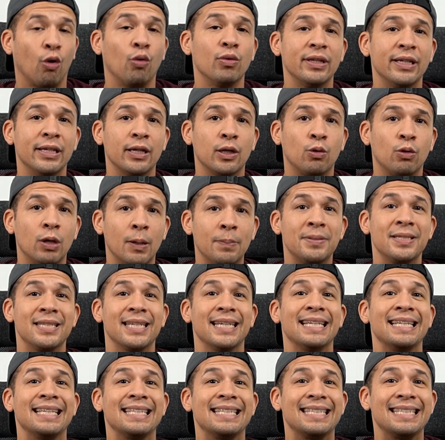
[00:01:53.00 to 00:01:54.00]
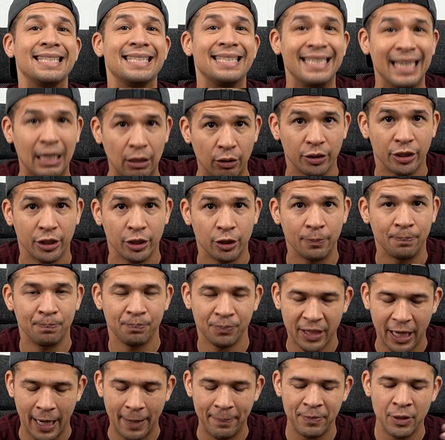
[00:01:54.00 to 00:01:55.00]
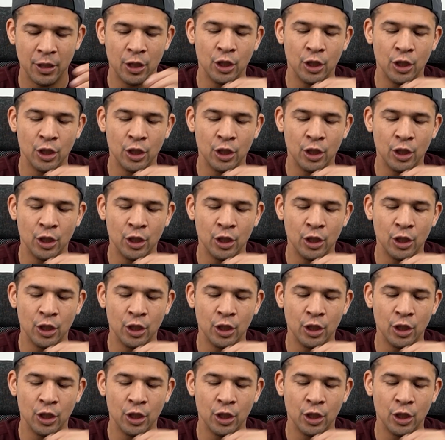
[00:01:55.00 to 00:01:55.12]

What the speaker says: only equipped to sell you, okay?